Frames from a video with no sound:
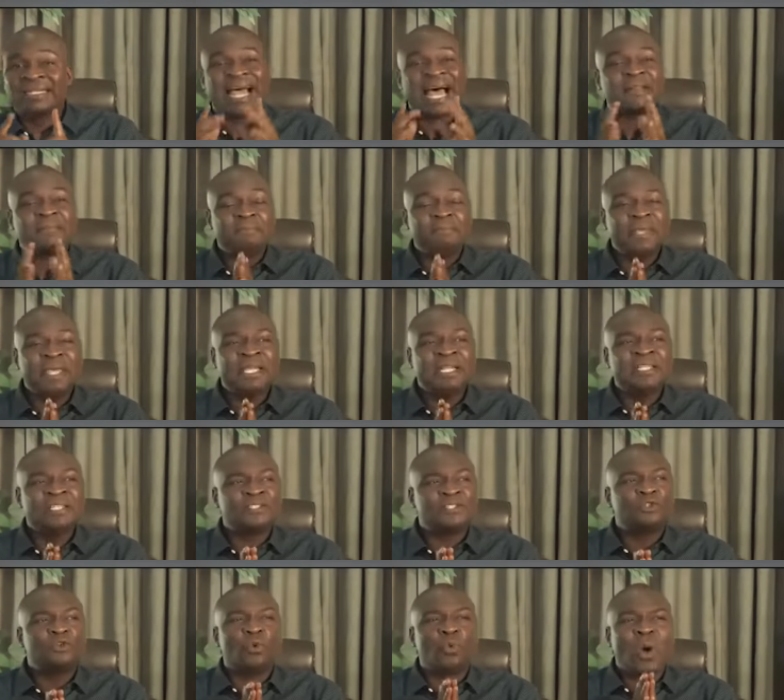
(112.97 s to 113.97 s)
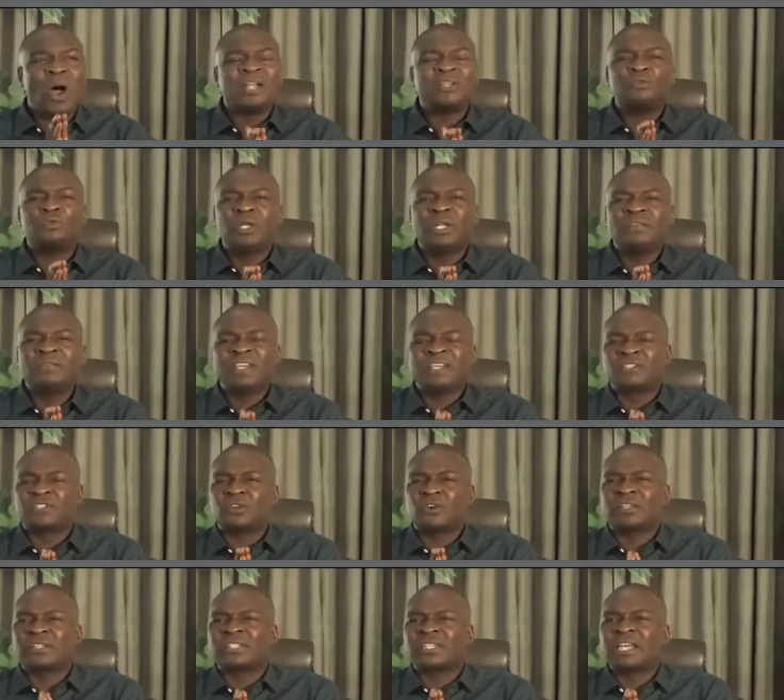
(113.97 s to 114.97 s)
that means you want to live a
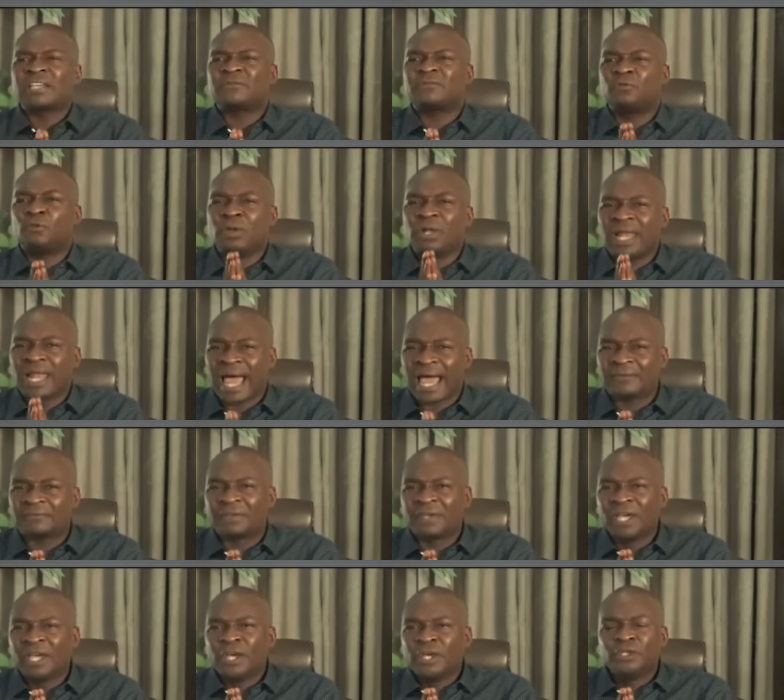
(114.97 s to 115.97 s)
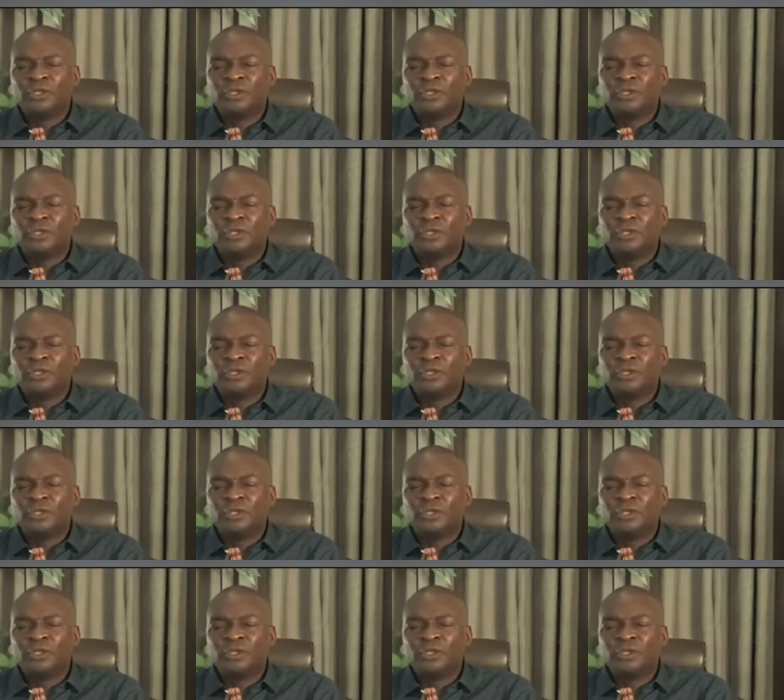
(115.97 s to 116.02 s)
successful life.